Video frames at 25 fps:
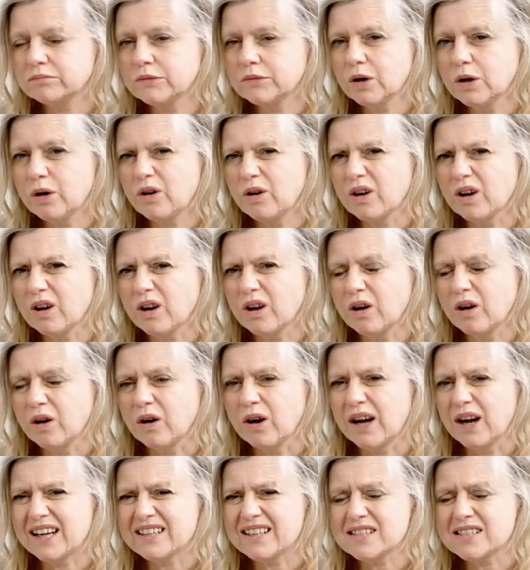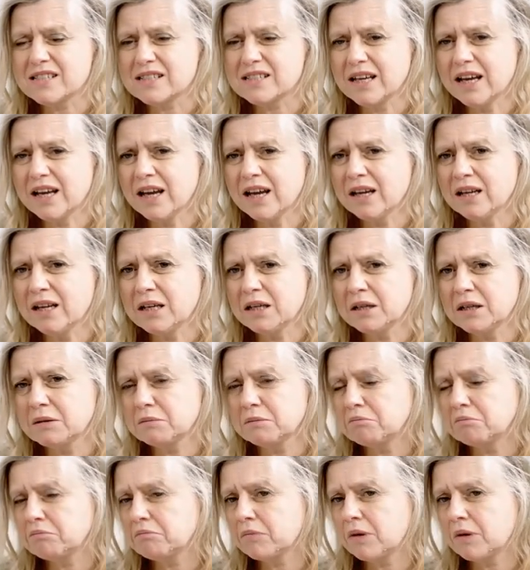not a lot. I'd
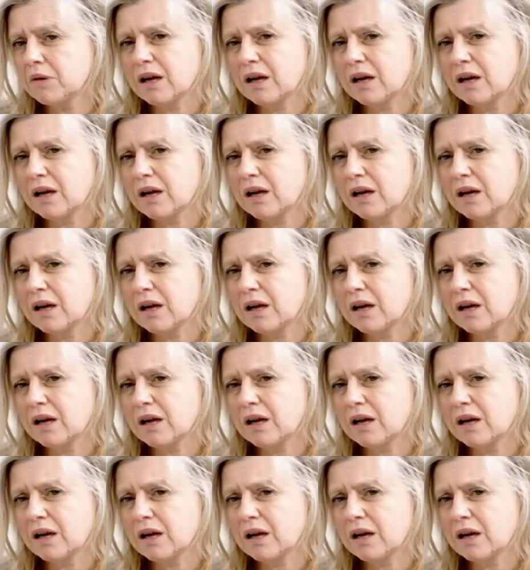say